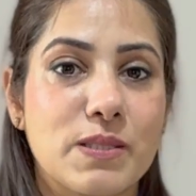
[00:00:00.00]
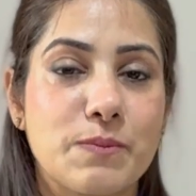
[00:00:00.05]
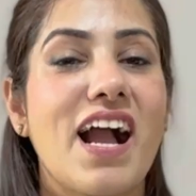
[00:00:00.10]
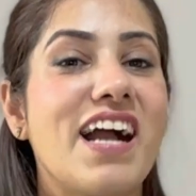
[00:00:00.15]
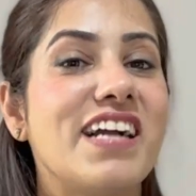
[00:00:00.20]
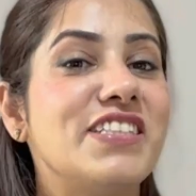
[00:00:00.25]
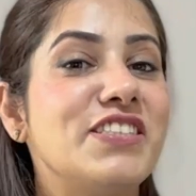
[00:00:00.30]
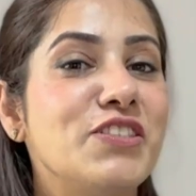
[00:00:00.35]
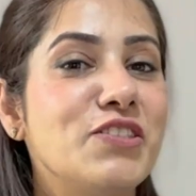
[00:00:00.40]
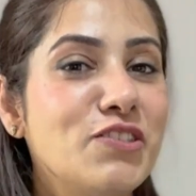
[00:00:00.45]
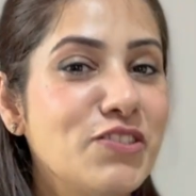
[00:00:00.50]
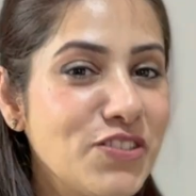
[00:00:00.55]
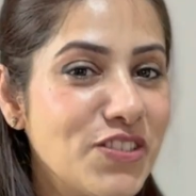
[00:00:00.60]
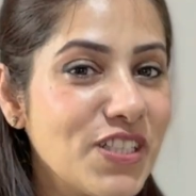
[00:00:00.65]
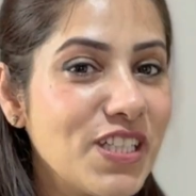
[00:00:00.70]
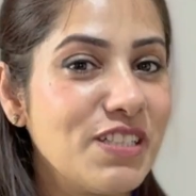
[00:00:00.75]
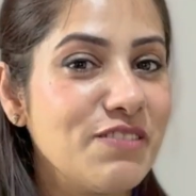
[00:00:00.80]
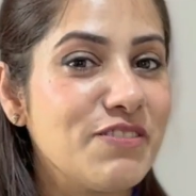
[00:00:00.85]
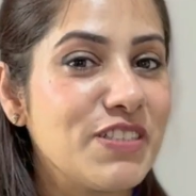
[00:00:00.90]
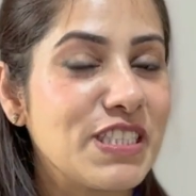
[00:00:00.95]
I
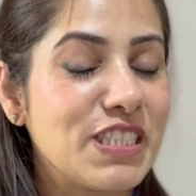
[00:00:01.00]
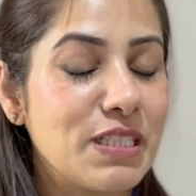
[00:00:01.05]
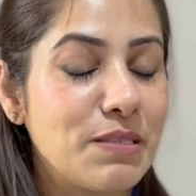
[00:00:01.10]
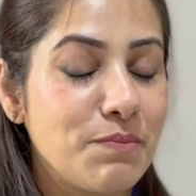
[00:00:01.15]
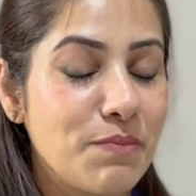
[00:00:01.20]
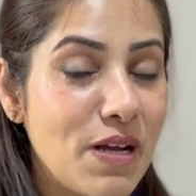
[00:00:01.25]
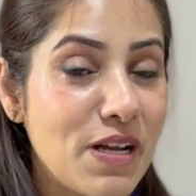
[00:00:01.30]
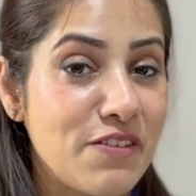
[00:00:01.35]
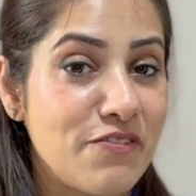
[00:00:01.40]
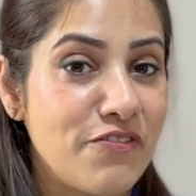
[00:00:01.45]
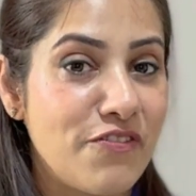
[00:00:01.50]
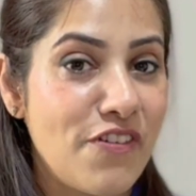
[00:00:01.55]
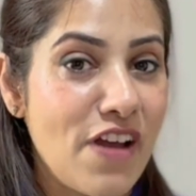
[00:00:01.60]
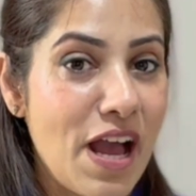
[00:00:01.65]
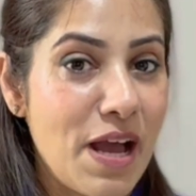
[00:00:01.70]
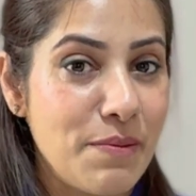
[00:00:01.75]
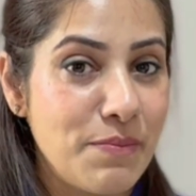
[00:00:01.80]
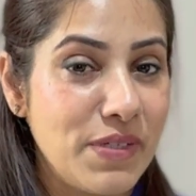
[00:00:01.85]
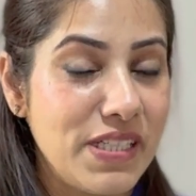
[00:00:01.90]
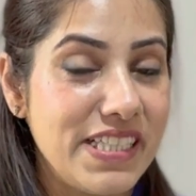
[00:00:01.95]
usually visit my
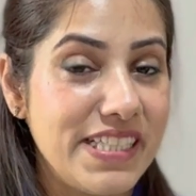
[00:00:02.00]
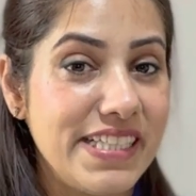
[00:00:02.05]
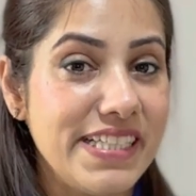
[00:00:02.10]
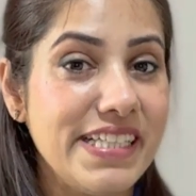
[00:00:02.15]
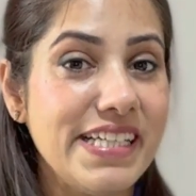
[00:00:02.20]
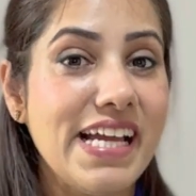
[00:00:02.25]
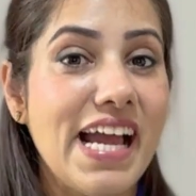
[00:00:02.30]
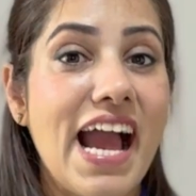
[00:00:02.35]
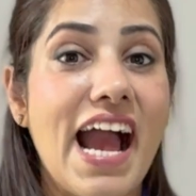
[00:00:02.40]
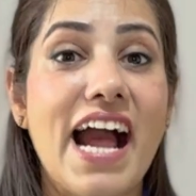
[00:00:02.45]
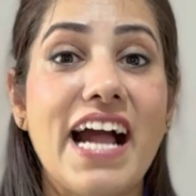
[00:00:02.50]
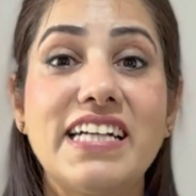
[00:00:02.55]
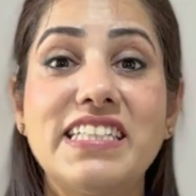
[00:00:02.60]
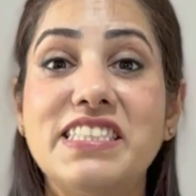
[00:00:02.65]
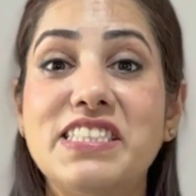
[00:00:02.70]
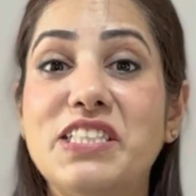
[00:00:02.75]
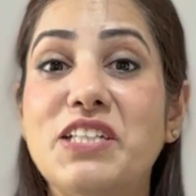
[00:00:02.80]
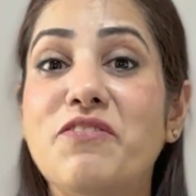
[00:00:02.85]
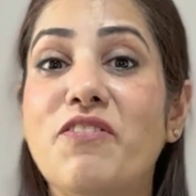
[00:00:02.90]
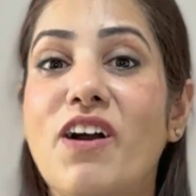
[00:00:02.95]
family
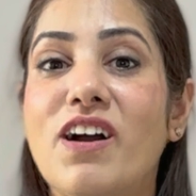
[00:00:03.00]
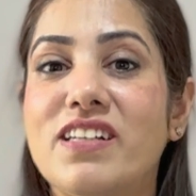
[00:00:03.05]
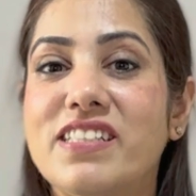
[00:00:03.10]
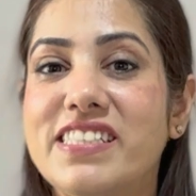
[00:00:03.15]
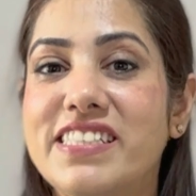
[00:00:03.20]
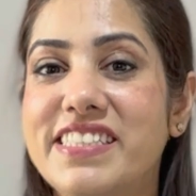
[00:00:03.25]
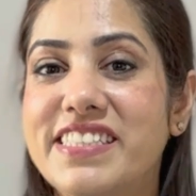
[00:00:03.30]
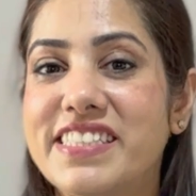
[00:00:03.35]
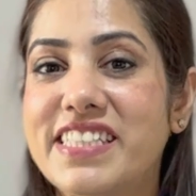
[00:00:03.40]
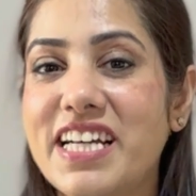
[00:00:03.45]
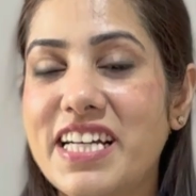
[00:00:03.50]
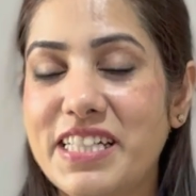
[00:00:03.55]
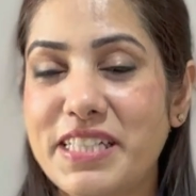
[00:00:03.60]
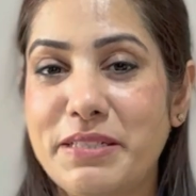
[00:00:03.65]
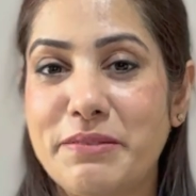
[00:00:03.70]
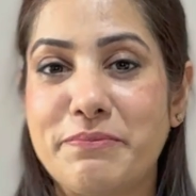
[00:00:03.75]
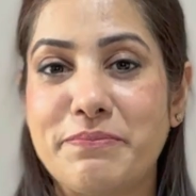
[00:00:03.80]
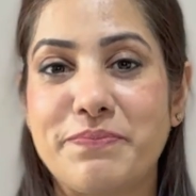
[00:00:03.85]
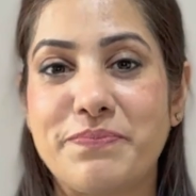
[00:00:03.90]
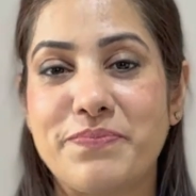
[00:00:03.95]
at Diwali
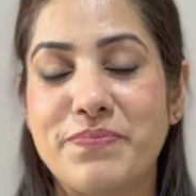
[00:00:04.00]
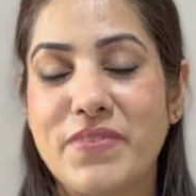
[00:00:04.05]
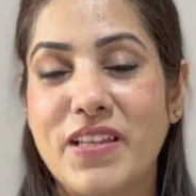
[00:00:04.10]
time.